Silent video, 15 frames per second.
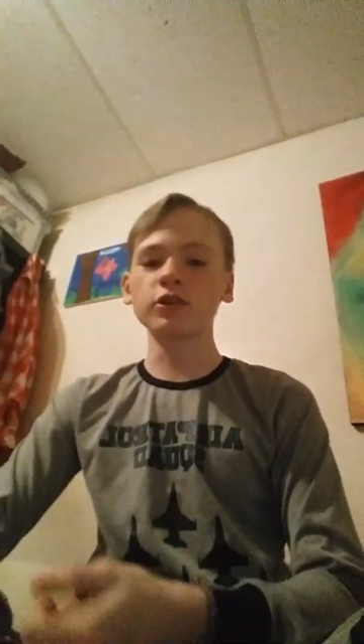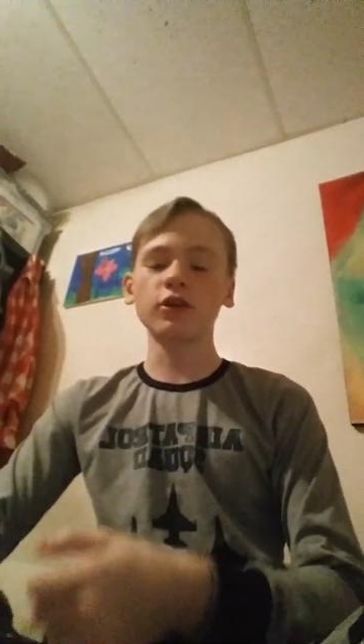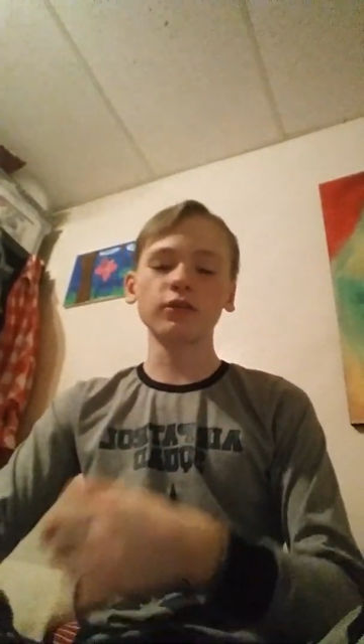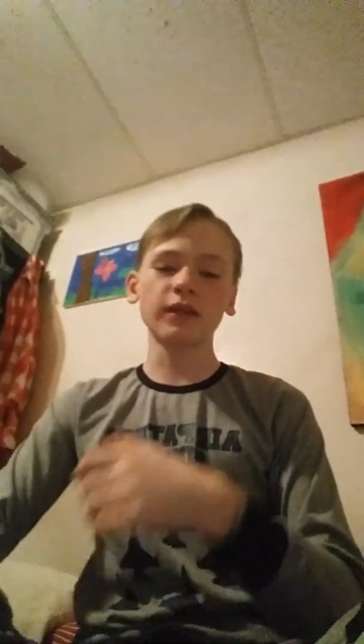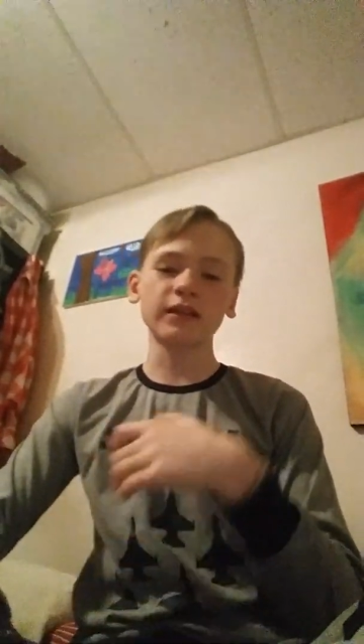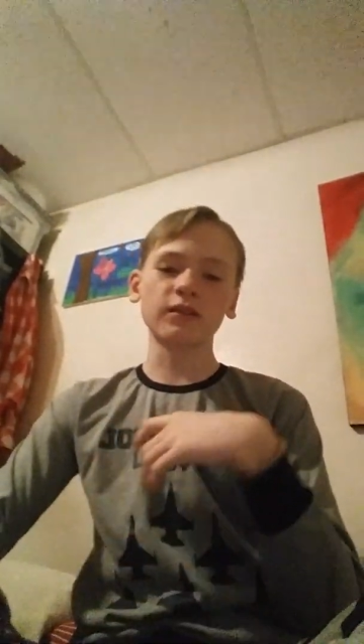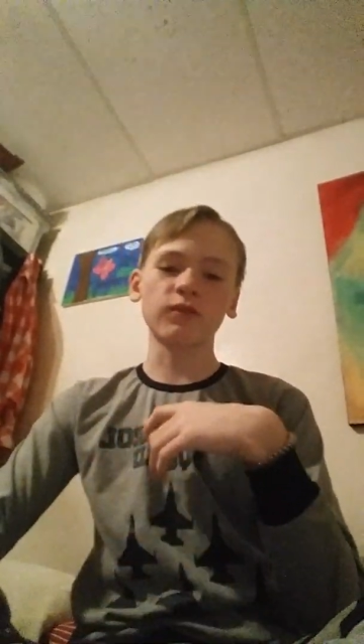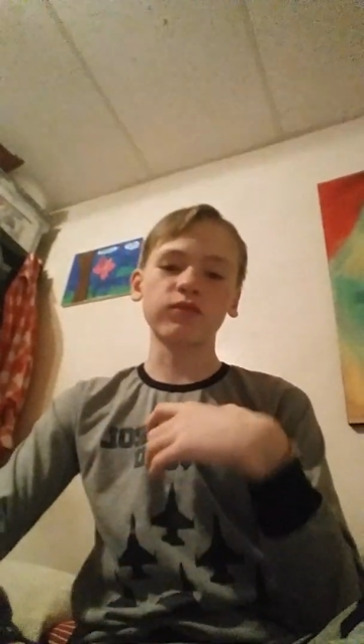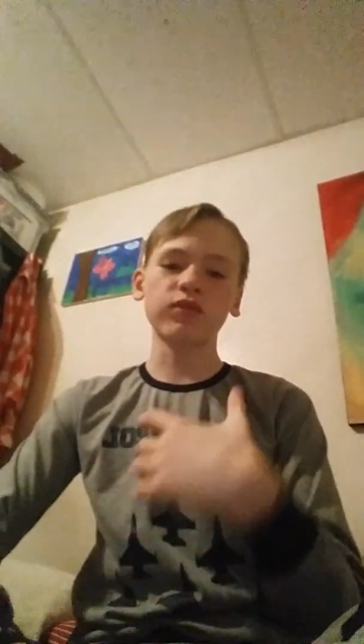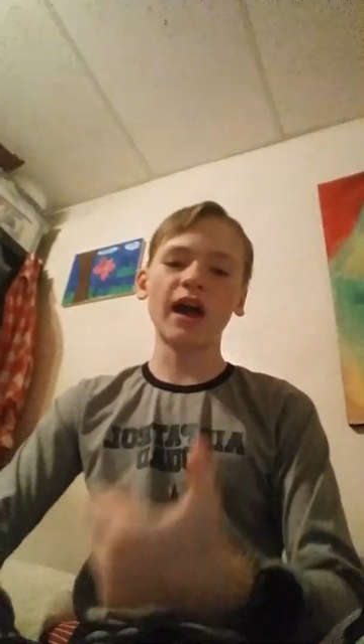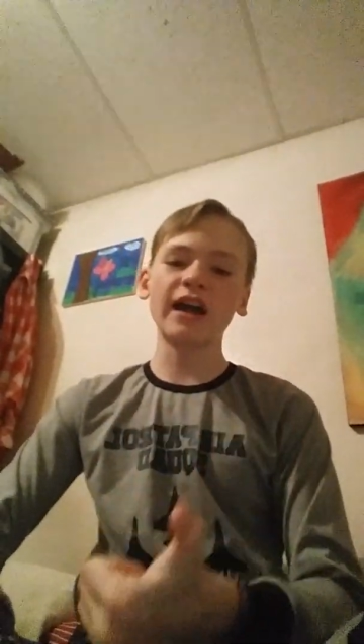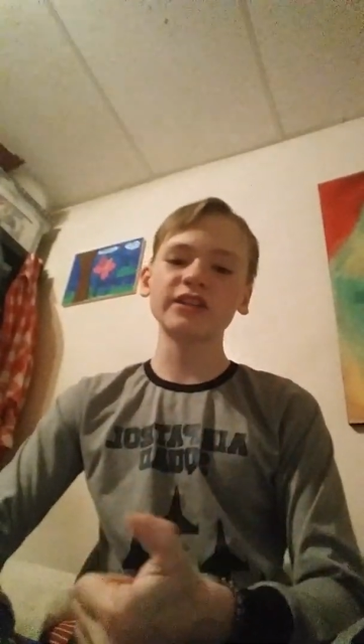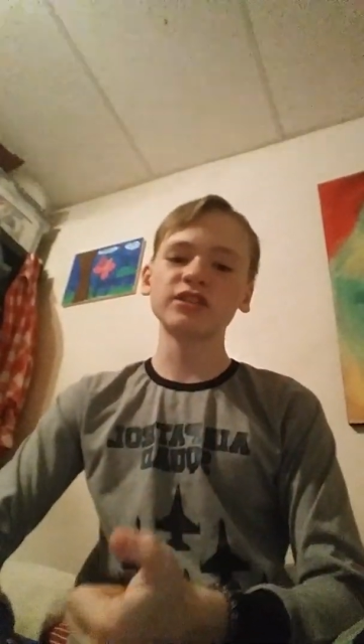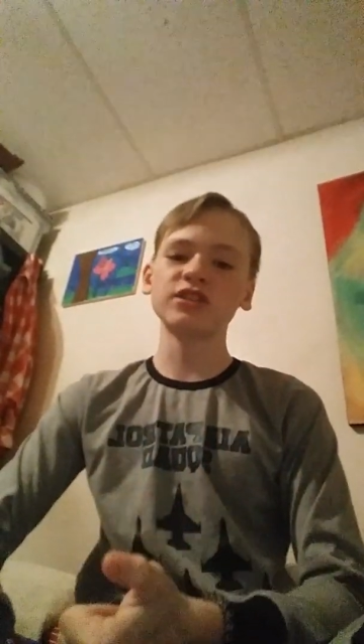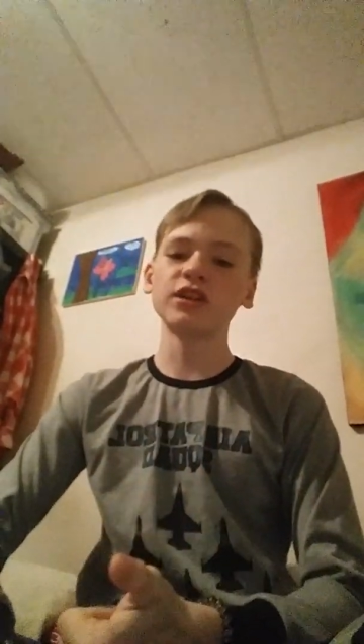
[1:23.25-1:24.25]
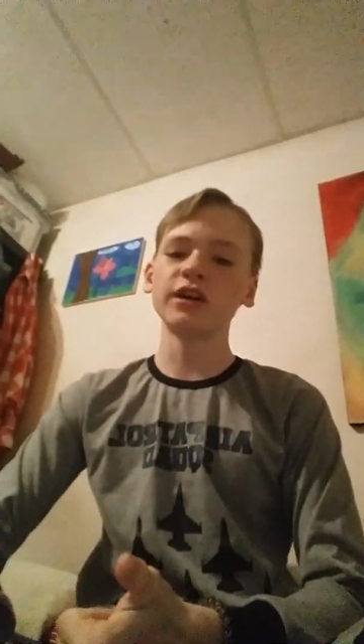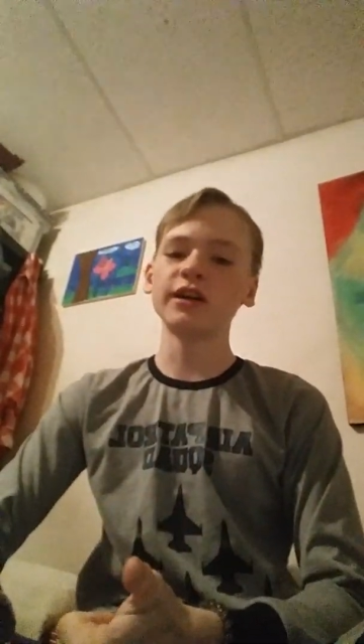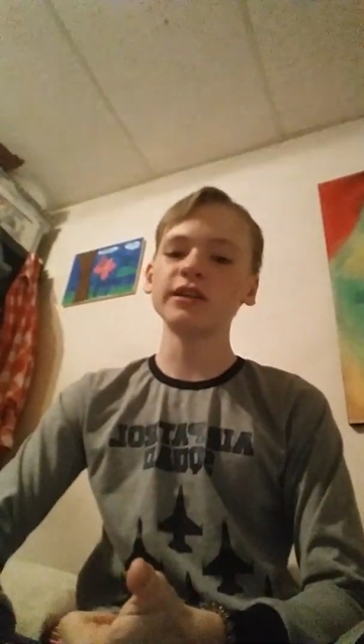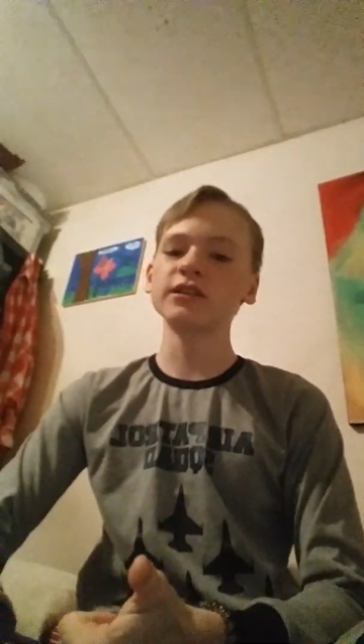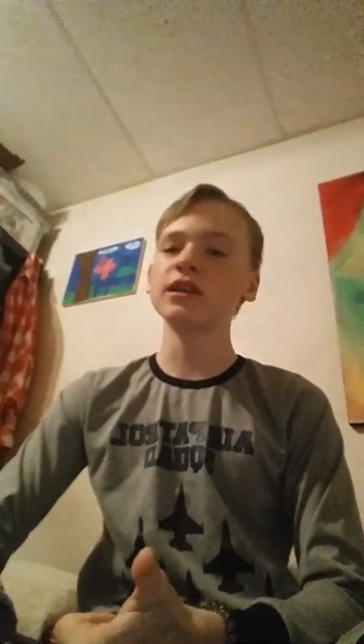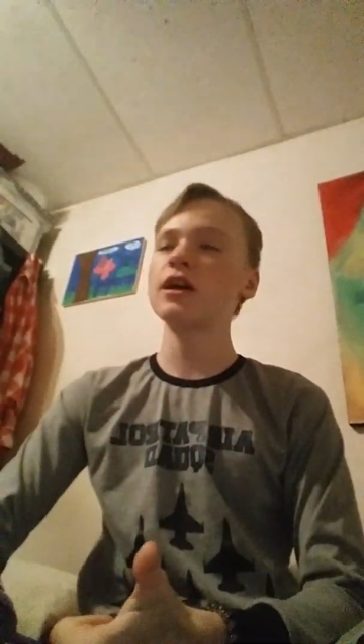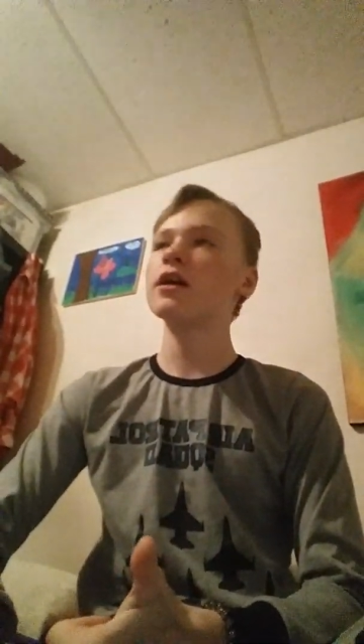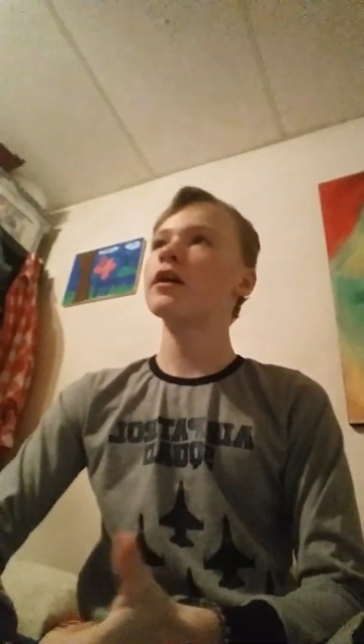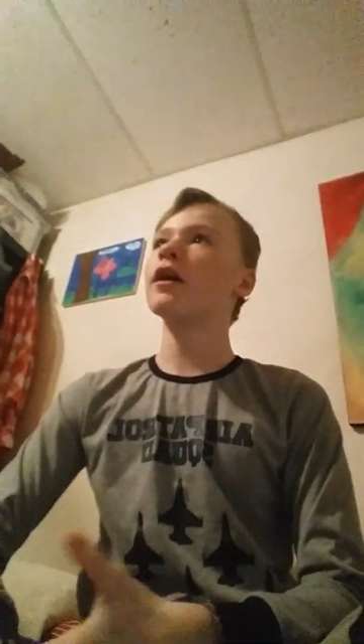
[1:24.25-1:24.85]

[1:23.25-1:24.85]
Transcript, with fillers: you know, like the Flash does